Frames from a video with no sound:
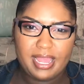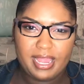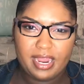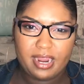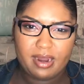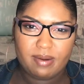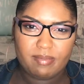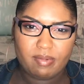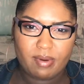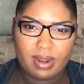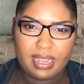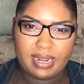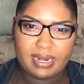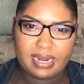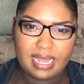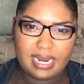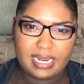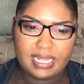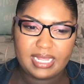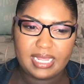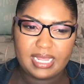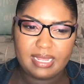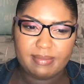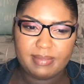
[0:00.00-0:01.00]
hair breaking out
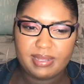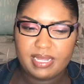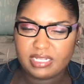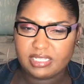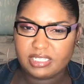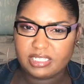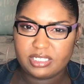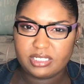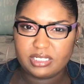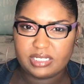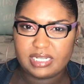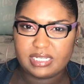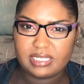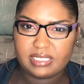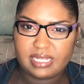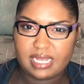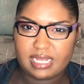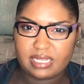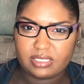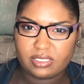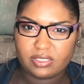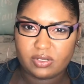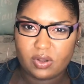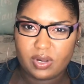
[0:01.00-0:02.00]
again because it's just
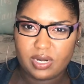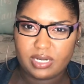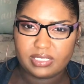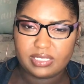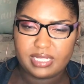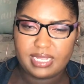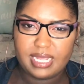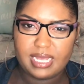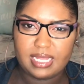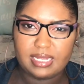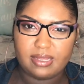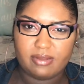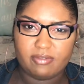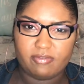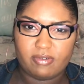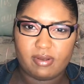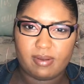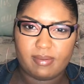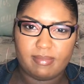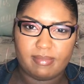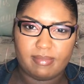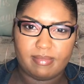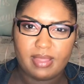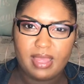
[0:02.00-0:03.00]
now starting to heal up
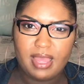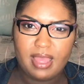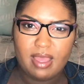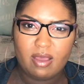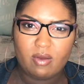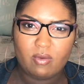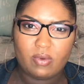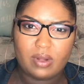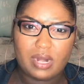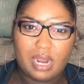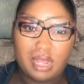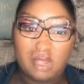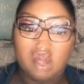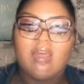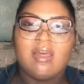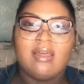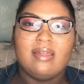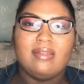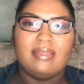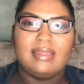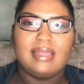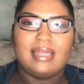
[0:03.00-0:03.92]
from when I